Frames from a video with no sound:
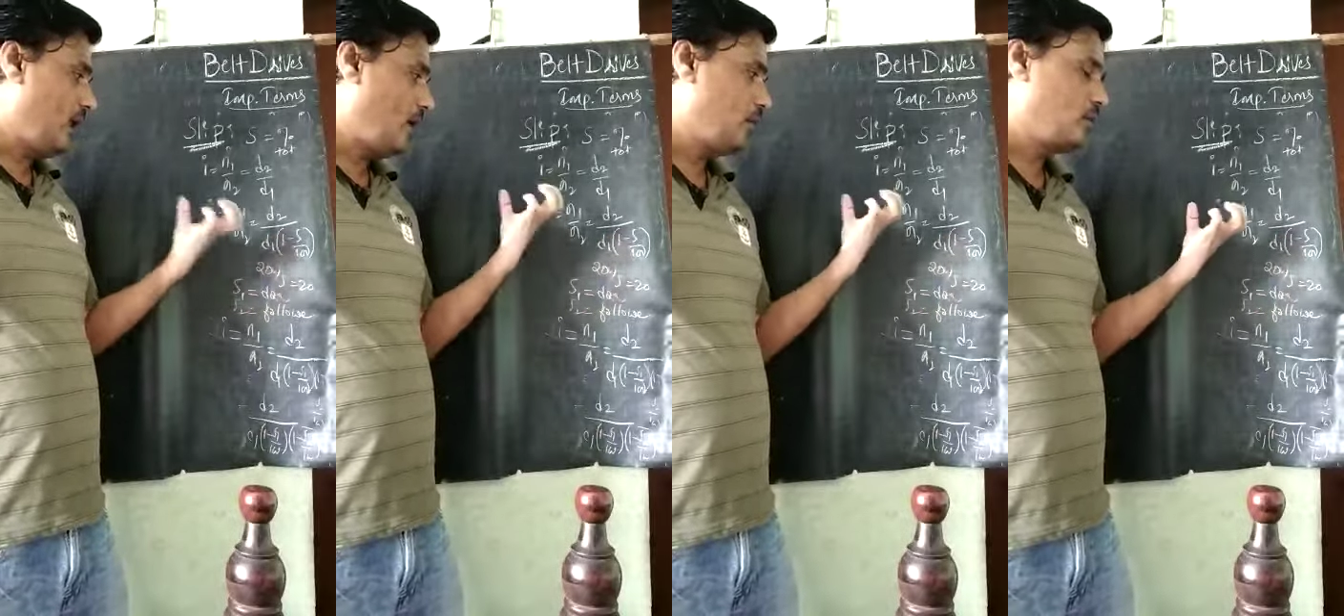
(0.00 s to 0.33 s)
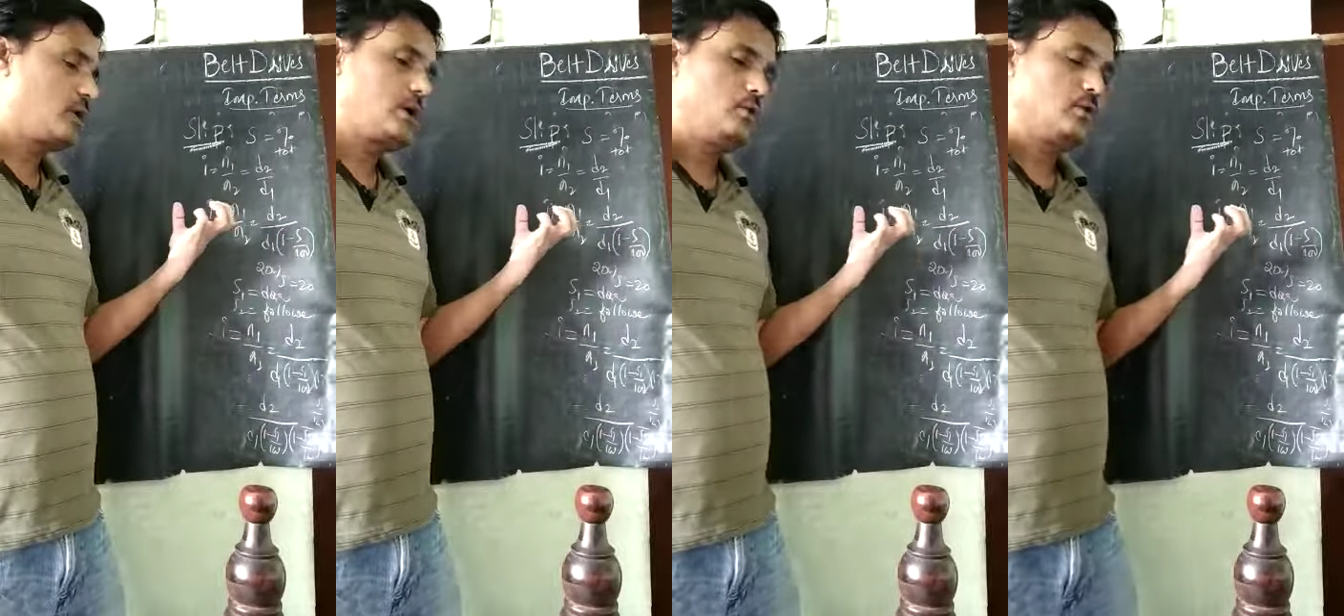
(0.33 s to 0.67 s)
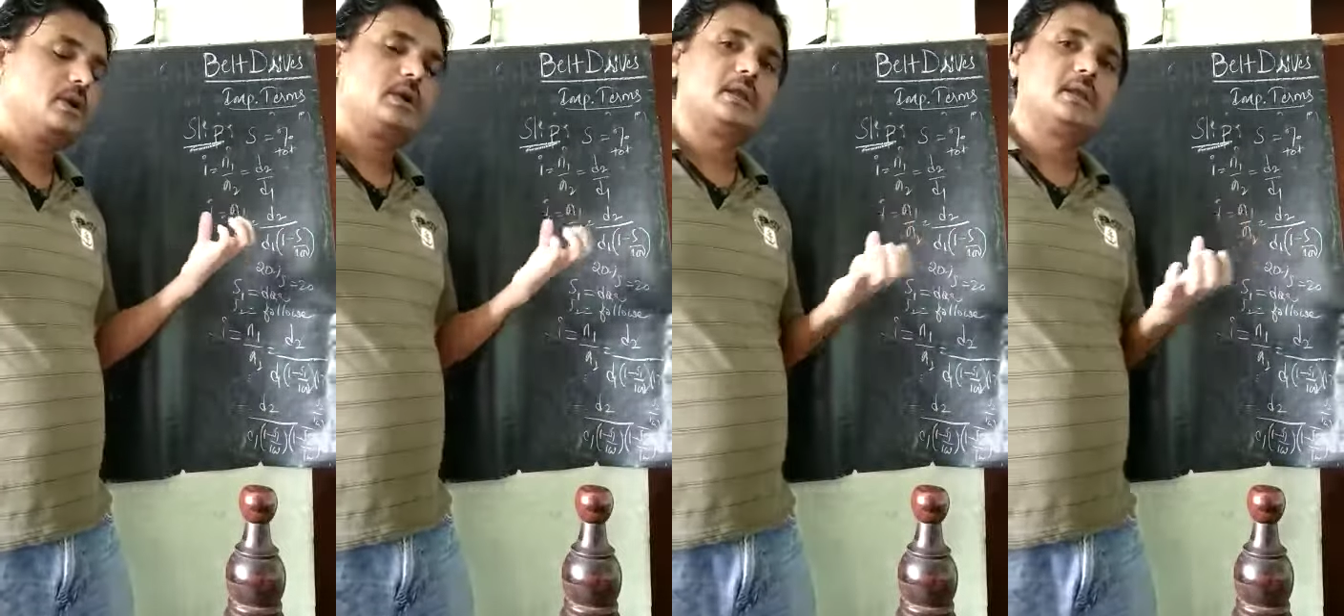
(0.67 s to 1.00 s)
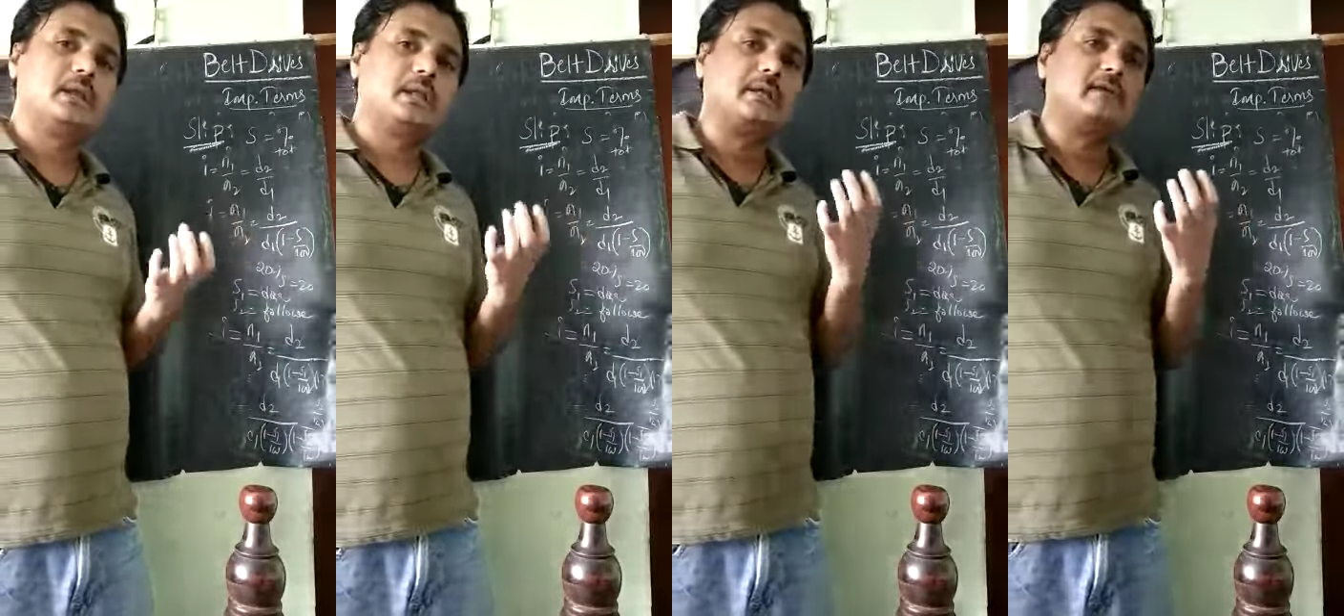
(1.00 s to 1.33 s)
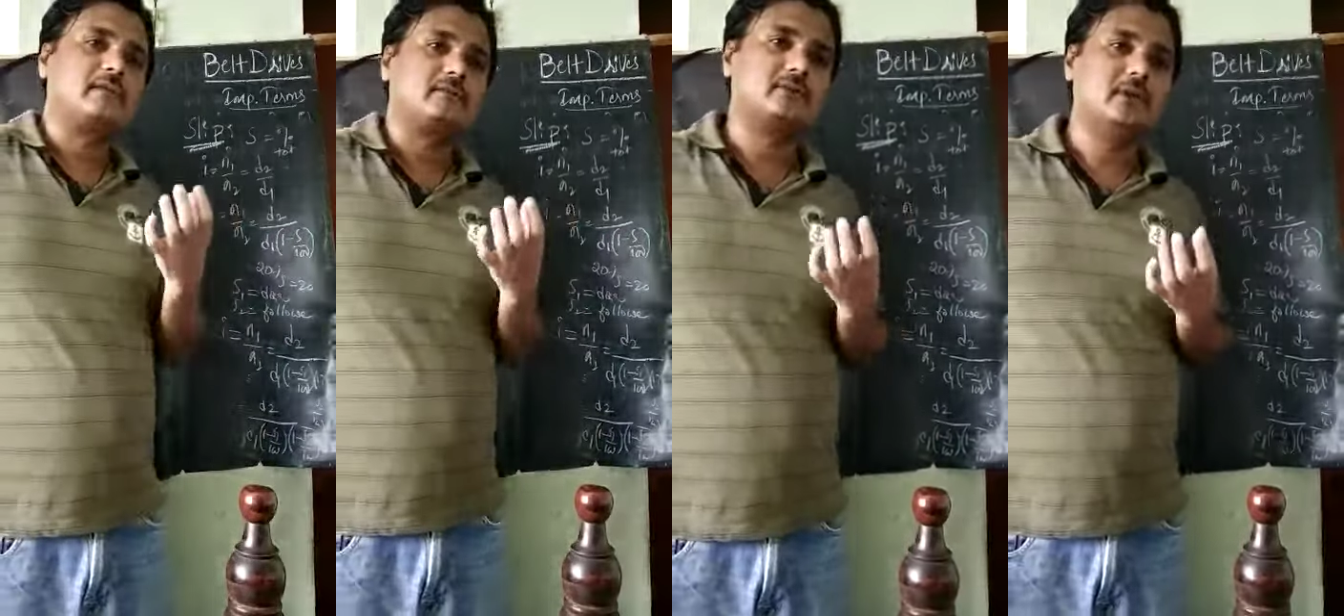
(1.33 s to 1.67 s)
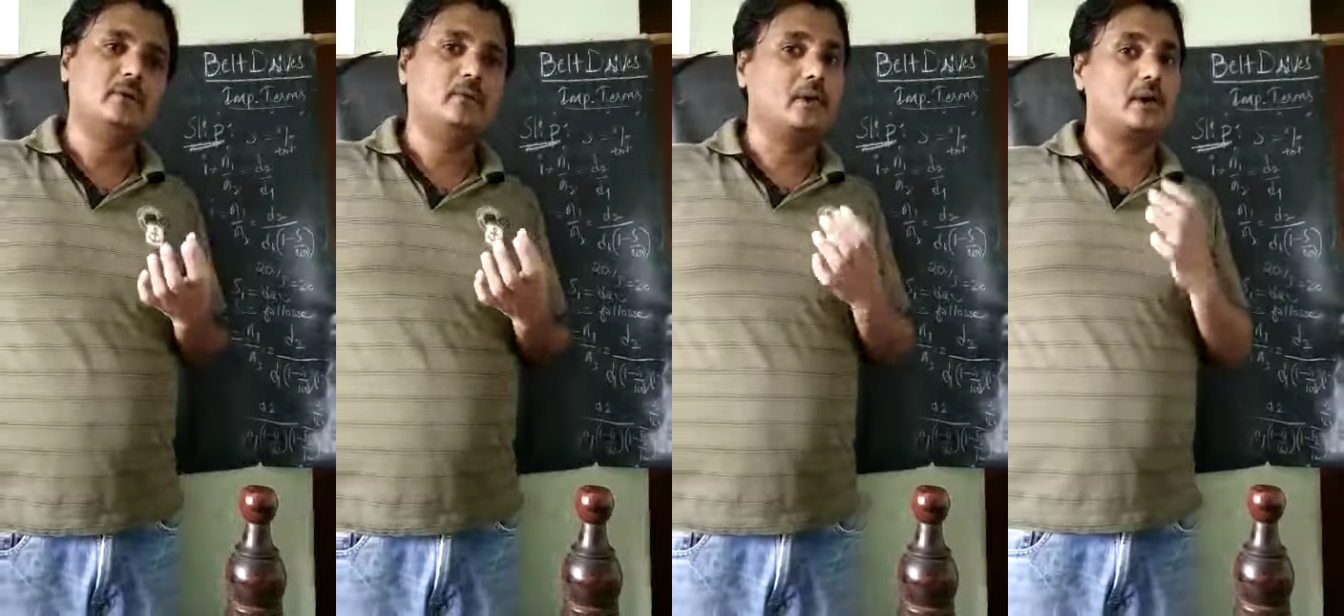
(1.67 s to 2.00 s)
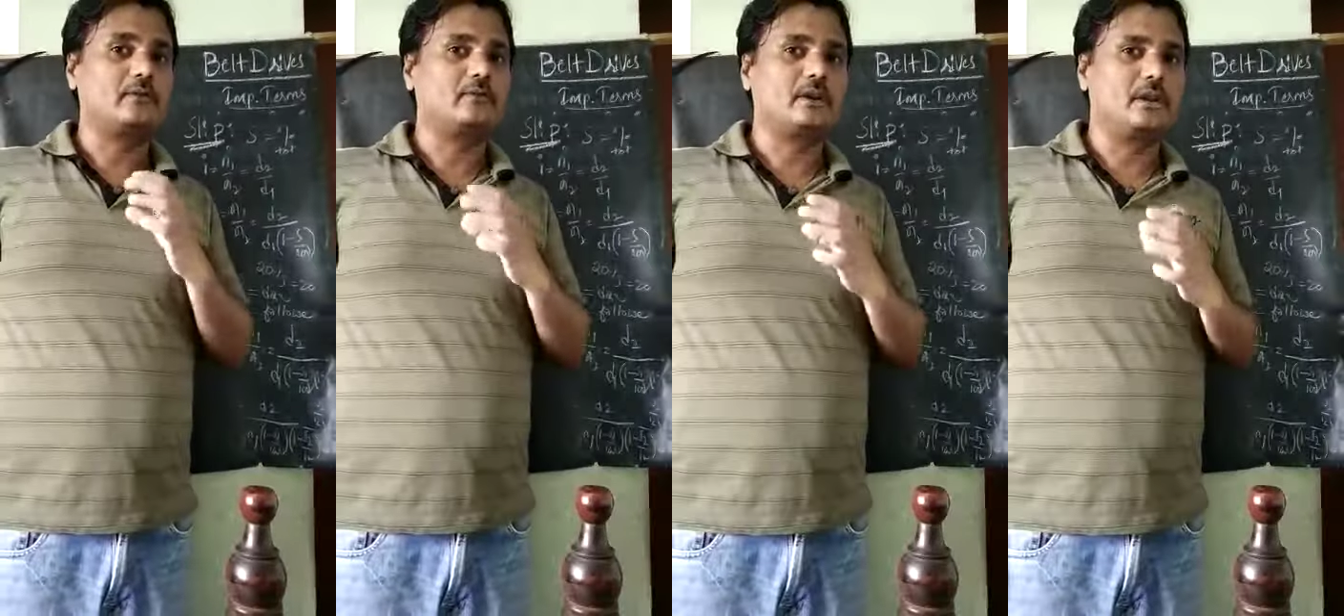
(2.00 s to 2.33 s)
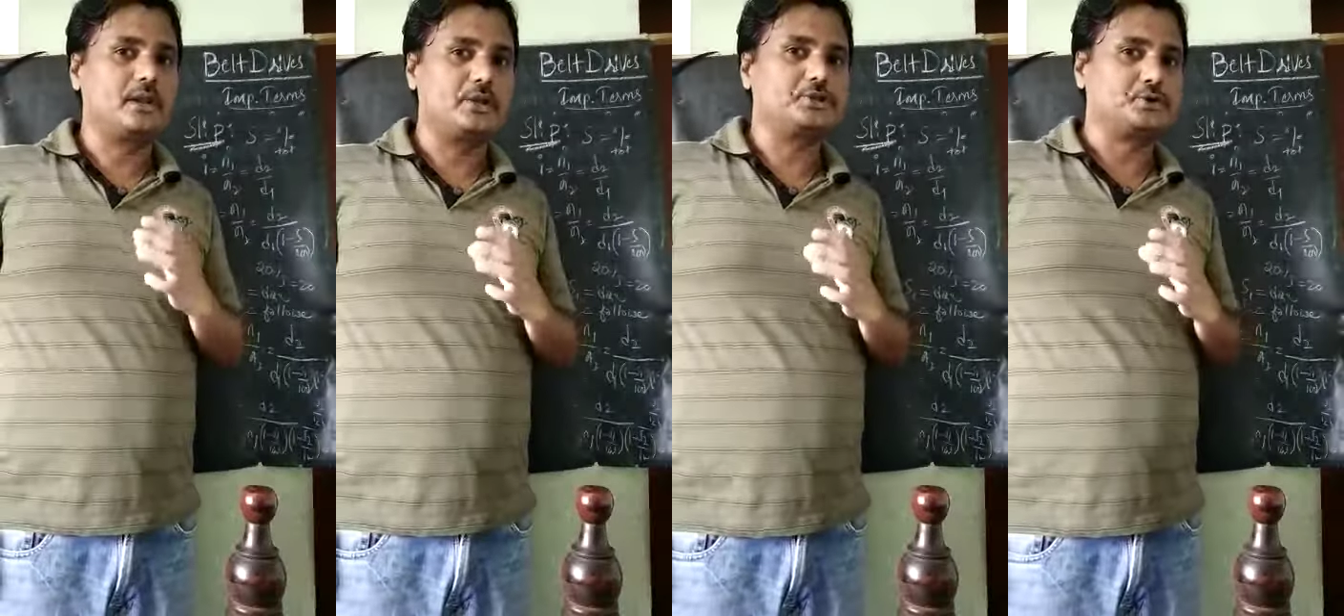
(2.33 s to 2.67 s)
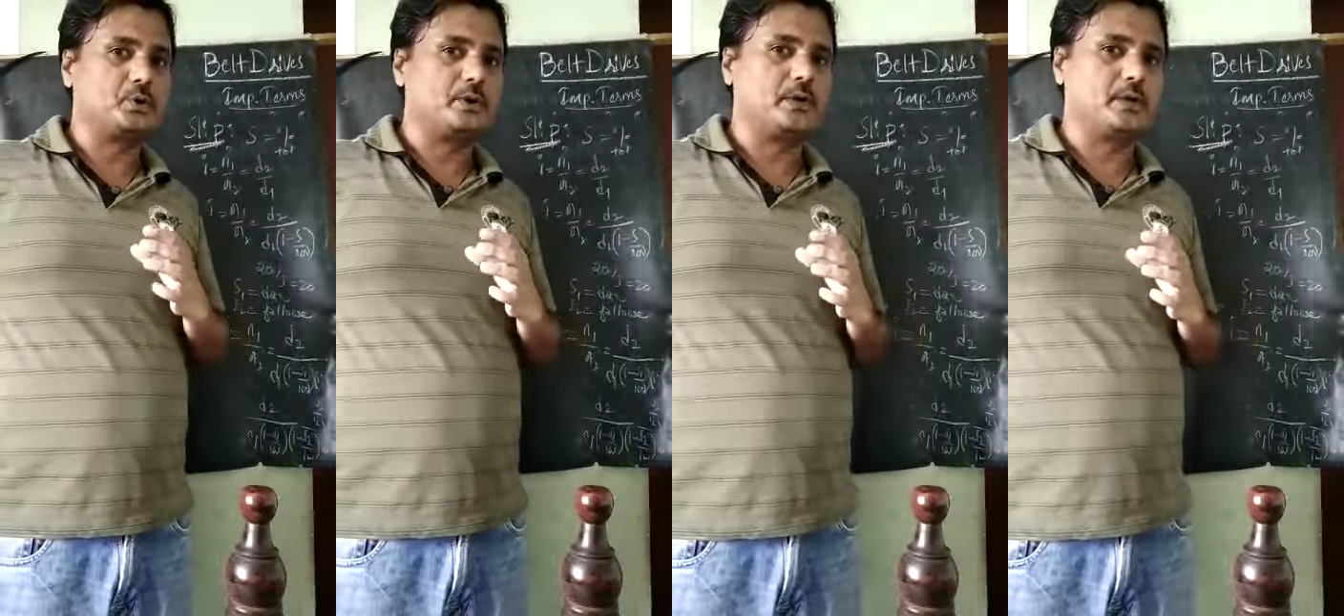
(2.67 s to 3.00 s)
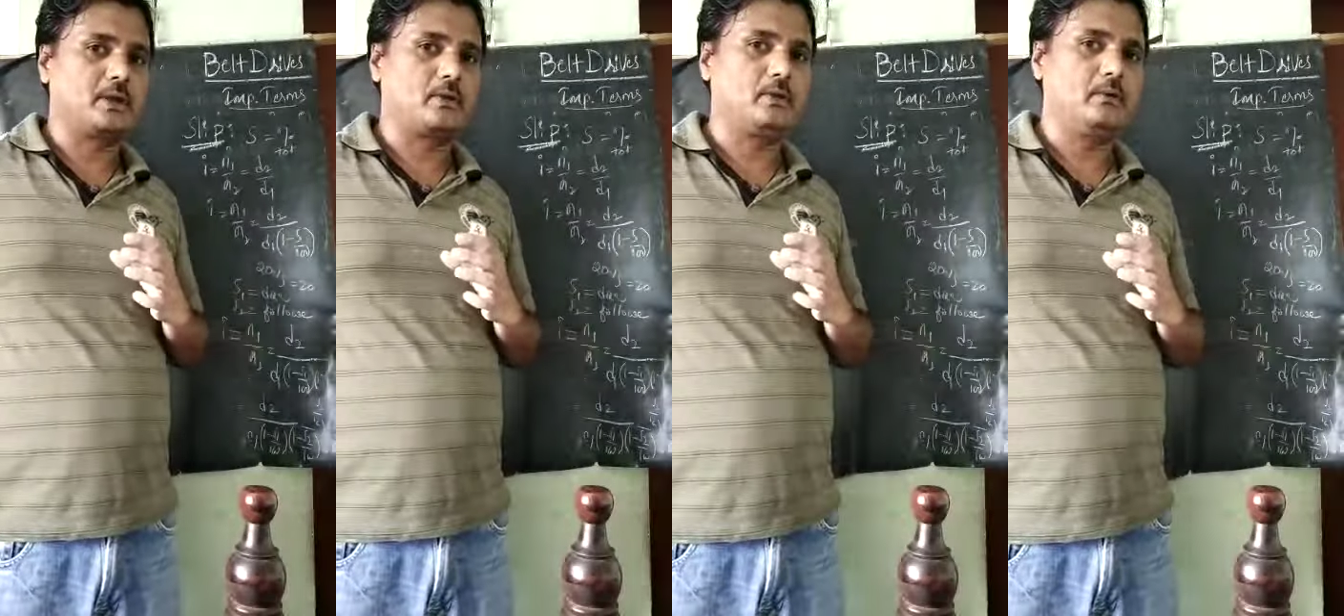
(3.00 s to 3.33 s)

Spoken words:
how to account it in case of the velocity ratio here?